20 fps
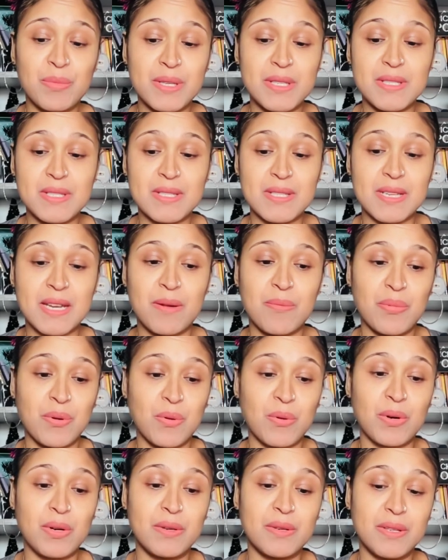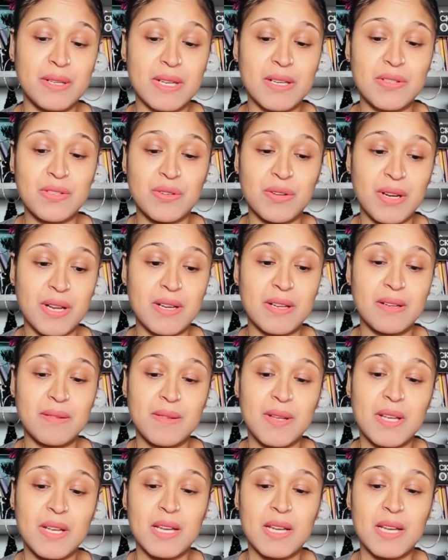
business, Capricorn, yesterday.